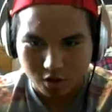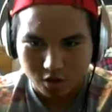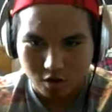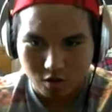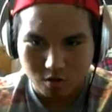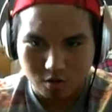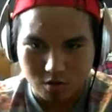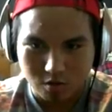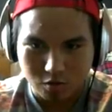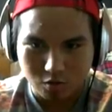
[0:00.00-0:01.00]

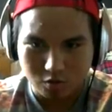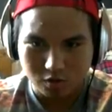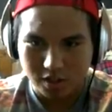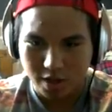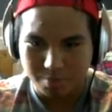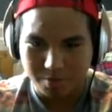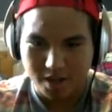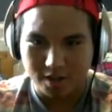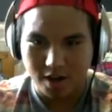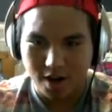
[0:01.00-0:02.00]
Oh, snap,
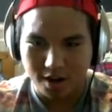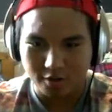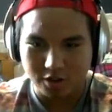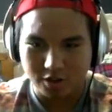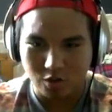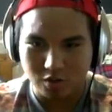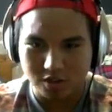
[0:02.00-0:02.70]
that iron sword